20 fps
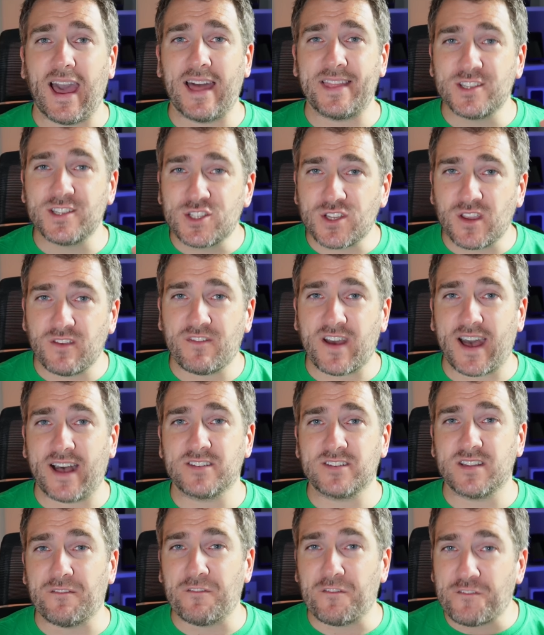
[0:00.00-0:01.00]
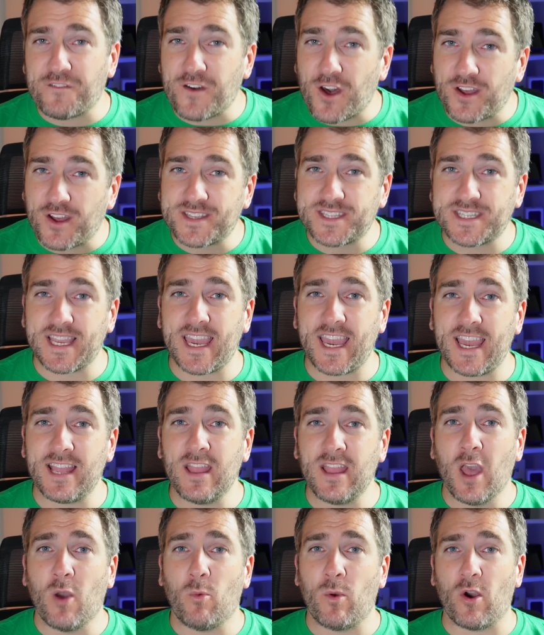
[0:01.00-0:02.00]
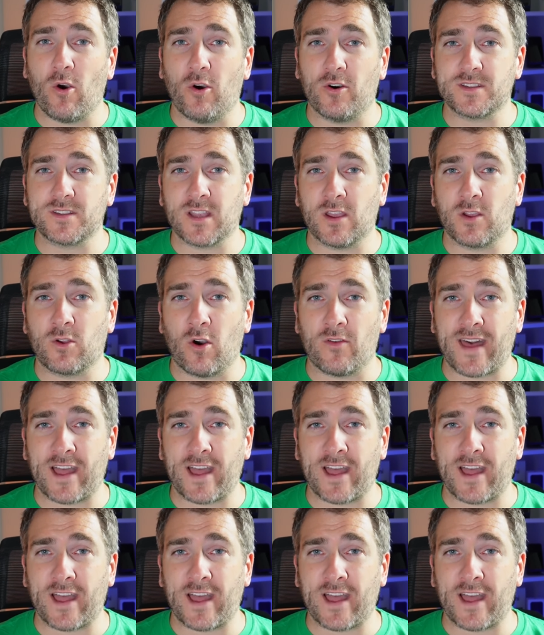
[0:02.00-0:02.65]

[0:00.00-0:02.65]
And then 2013, we also got